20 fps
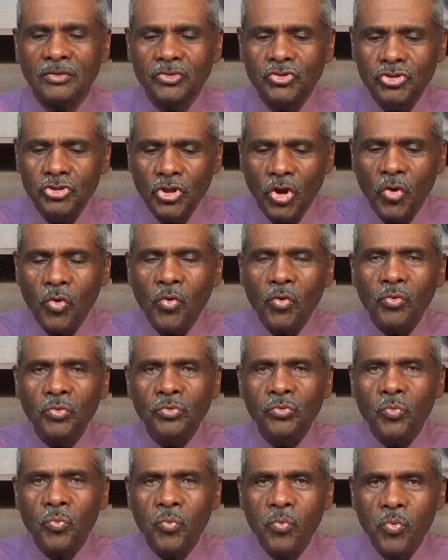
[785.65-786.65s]

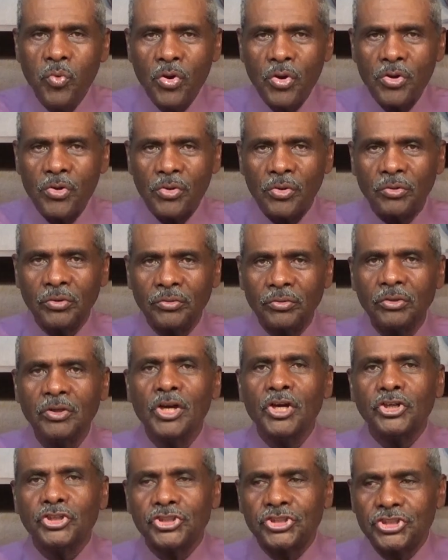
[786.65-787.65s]
known world
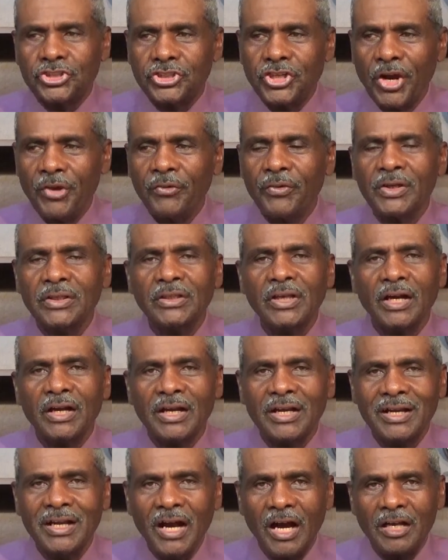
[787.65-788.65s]
sharing the
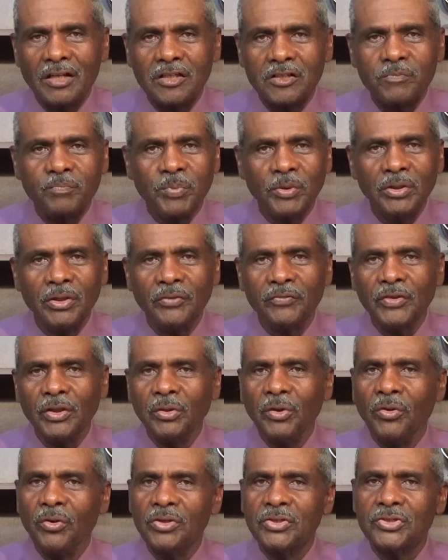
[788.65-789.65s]
gospel of the
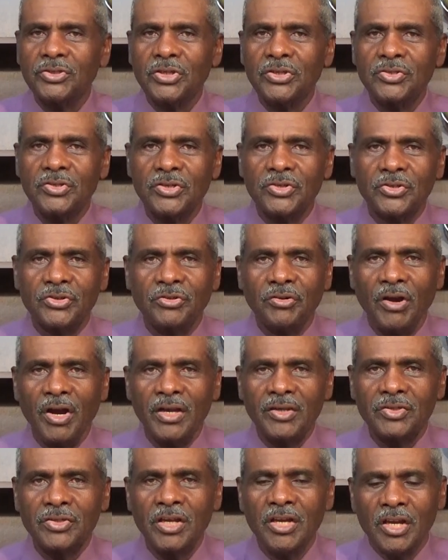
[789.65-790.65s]
Lord Jesus
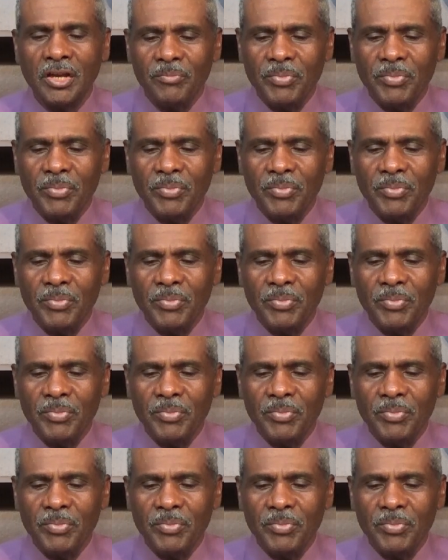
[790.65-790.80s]
Christ